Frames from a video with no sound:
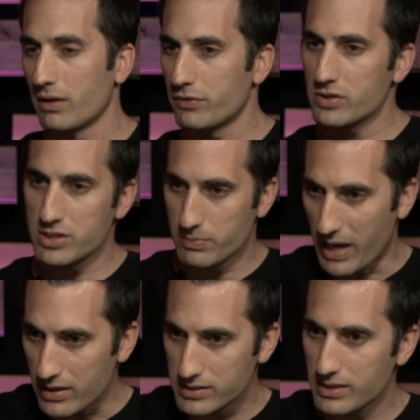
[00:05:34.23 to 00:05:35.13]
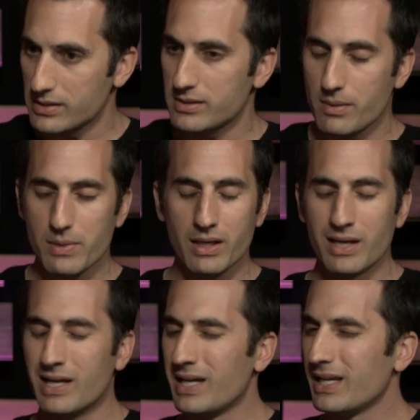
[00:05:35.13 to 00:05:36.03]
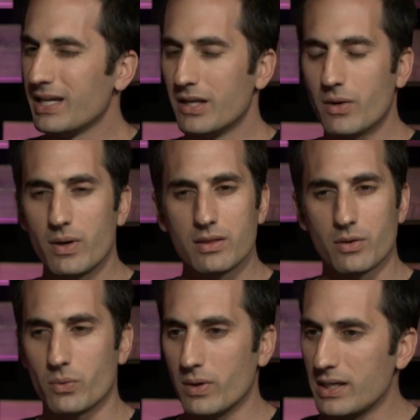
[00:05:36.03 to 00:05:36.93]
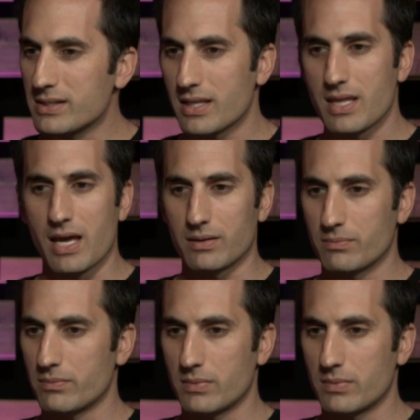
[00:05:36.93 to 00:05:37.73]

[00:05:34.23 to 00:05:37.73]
If your spouse says something, you know what, the reason that